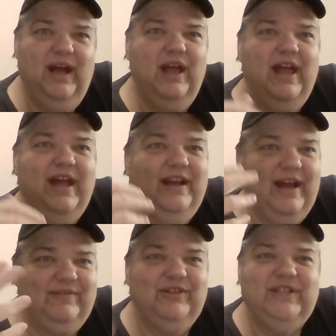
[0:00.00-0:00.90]
And then
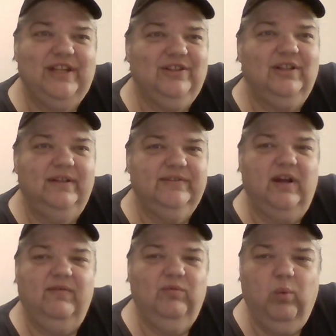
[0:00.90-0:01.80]
after you take your gloves
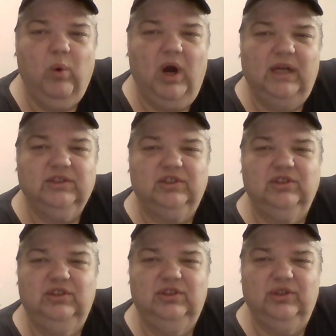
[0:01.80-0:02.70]
off, wash
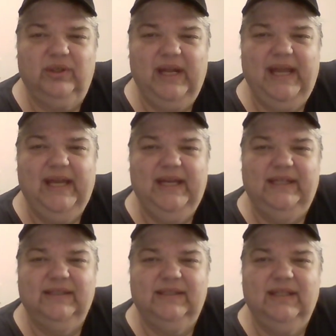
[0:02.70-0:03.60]
your
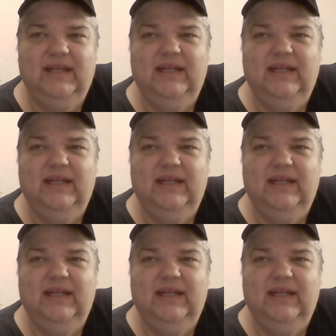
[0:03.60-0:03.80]
hands.